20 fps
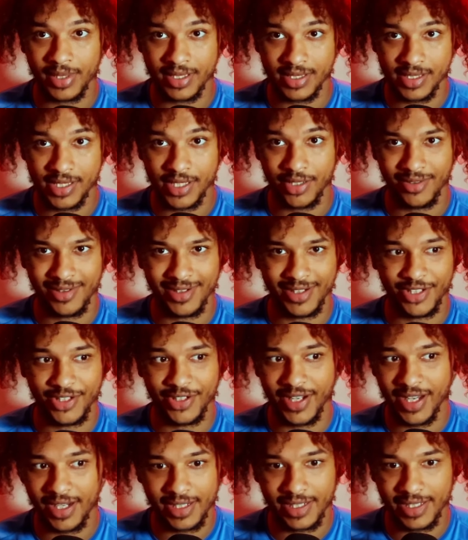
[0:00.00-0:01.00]
considering you're
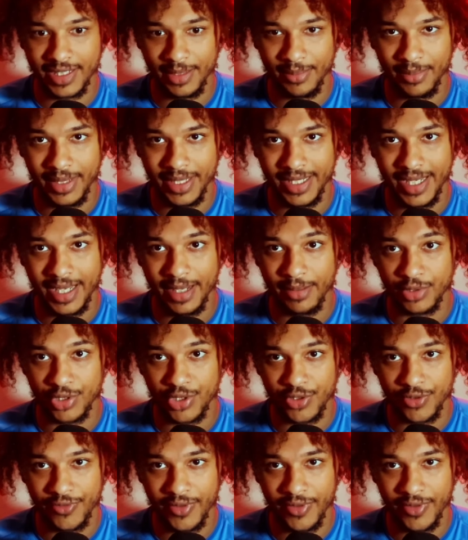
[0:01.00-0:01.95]
not going to get many amateur